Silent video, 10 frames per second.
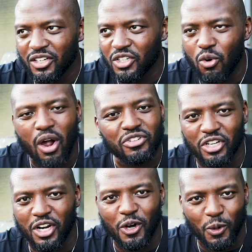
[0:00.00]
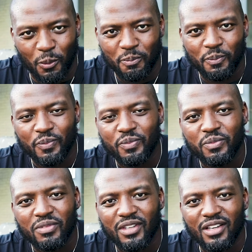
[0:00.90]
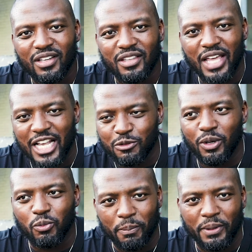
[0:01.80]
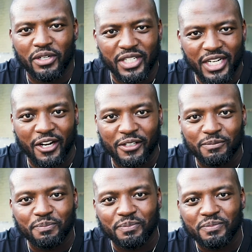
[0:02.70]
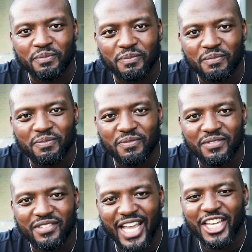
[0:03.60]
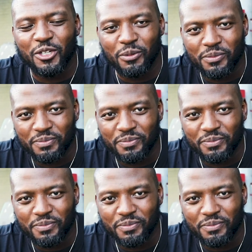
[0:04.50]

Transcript: across the globe. That's what we're building here. Thank you.